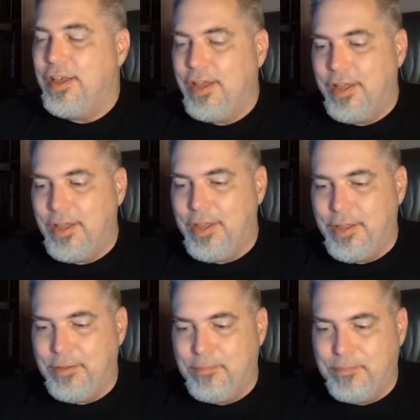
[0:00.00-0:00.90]

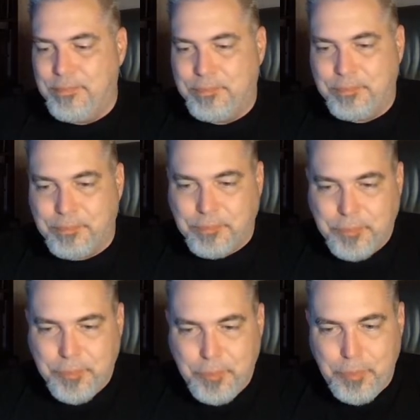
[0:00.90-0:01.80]
Your
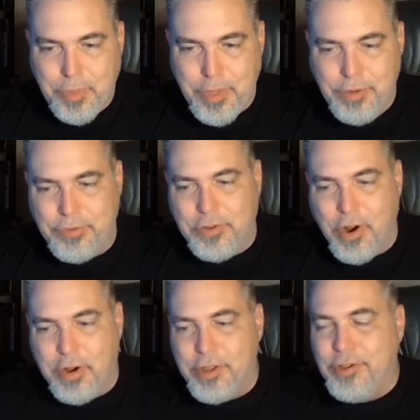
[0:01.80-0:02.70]

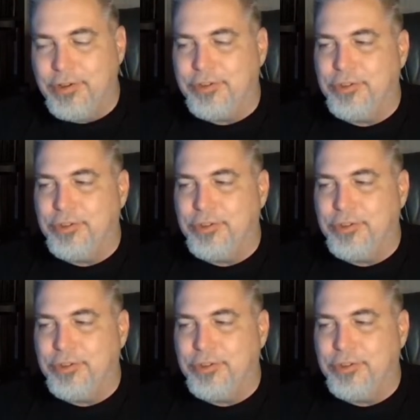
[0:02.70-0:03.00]
starting hooks,